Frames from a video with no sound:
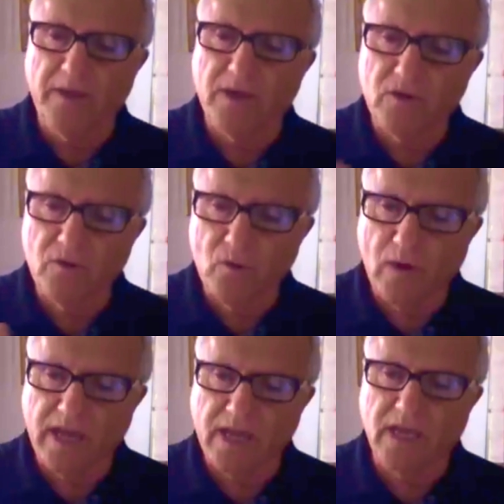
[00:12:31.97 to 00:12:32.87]

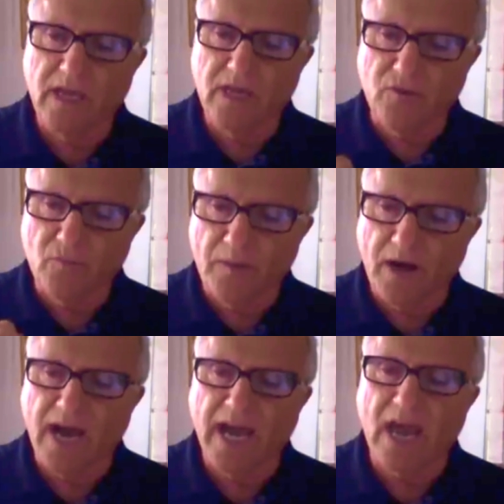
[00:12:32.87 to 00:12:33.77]
UAE,
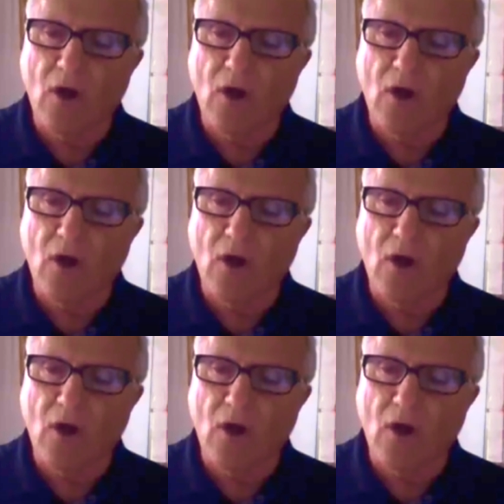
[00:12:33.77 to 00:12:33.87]
Dubai,